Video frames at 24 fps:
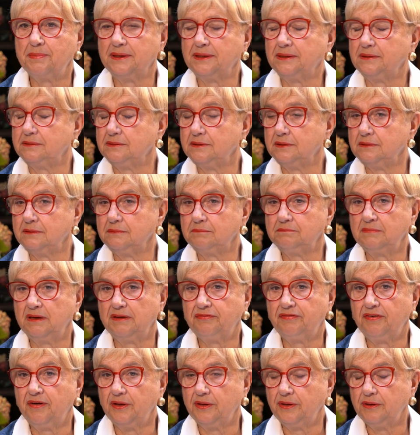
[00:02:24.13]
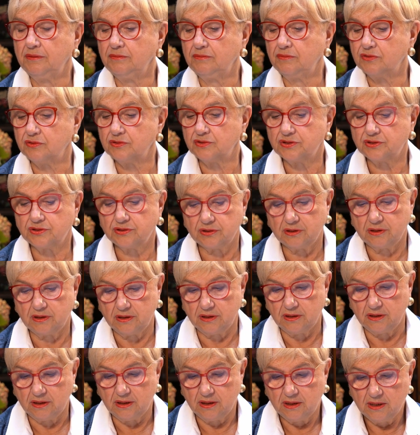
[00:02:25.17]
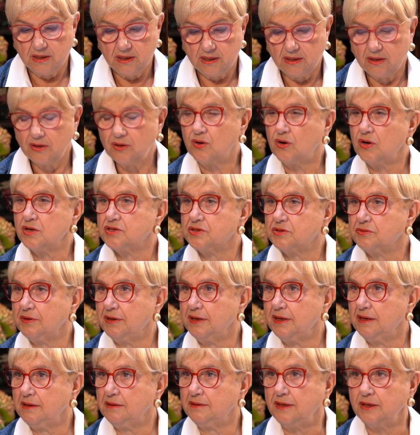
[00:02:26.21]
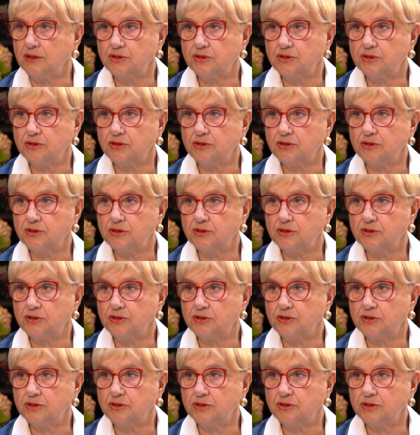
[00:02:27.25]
But my father was incarcerated.